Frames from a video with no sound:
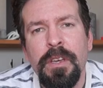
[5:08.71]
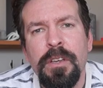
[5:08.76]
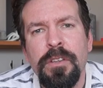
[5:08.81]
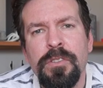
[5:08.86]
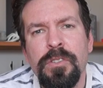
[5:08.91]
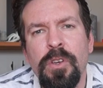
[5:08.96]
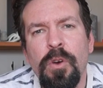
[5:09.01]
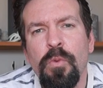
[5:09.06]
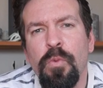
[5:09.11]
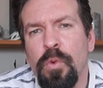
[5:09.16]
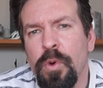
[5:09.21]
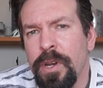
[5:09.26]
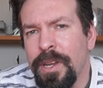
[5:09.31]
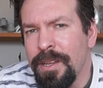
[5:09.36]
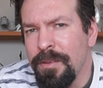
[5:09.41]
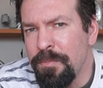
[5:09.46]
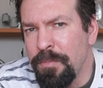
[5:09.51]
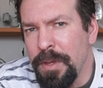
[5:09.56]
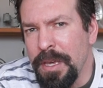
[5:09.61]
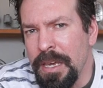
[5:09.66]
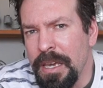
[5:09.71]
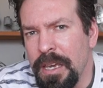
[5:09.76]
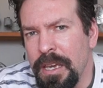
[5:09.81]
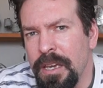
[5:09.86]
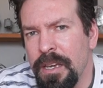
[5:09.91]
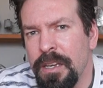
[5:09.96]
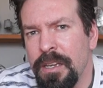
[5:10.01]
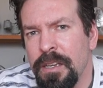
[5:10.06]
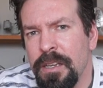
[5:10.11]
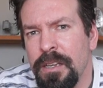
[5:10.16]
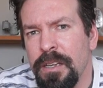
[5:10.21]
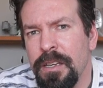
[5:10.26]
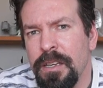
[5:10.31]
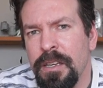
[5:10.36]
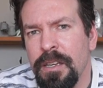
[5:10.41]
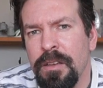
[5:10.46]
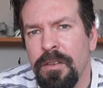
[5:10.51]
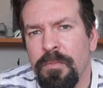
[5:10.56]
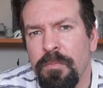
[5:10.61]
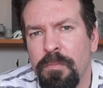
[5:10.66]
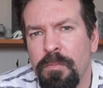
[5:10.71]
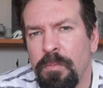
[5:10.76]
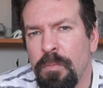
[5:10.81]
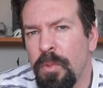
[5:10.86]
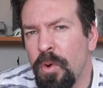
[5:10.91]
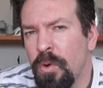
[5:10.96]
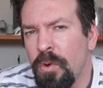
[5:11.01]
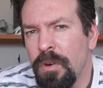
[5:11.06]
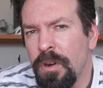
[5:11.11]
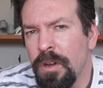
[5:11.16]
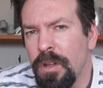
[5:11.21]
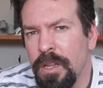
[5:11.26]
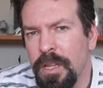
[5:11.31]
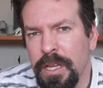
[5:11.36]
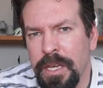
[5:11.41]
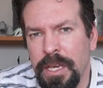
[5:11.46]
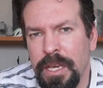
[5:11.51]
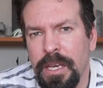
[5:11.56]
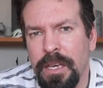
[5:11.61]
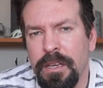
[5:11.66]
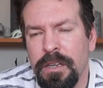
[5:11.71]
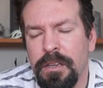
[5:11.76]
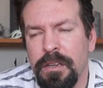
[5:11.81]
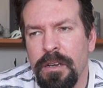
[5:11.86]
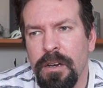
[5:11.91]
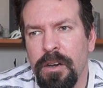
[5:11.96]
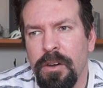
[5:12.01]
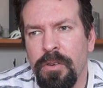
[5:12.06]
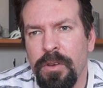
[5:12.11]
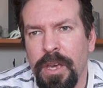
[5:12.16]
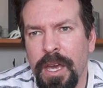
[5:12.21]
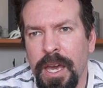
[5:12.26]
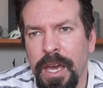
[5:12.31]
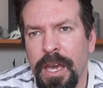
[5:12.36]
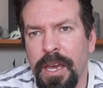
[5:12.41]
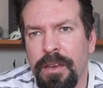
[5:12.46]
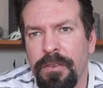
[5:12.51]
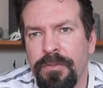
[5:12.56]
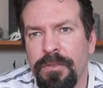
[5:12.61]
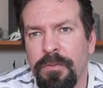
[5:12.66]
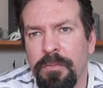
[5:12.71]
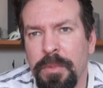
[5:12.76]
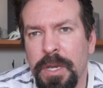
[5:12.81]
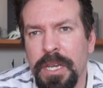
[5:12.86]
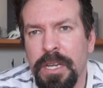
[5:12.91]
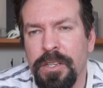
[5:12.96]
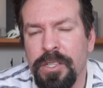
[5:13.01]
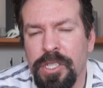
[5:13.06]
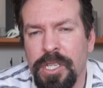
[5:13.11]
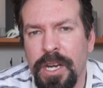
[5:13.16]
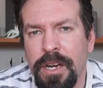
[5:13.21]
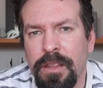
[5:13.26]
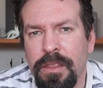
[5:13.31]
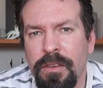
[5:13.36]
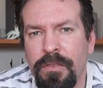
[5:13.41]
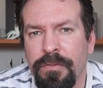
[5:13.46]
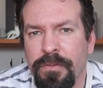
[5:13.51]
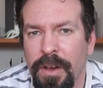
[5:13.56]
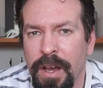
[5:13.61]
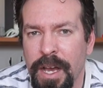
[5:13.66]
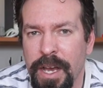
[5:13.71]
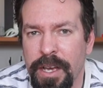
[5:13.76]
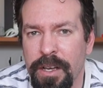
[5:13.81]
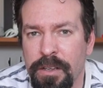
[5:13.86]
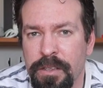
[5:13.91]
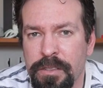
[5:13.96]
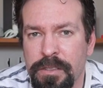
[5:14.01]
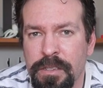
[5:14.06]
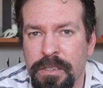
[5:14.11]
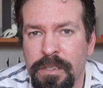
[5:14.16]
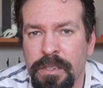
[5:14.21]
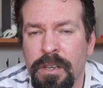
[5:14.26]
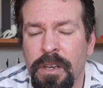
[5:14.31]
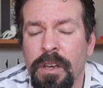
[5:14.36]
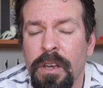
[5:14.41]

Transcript: So would it be morally okay for me to share the files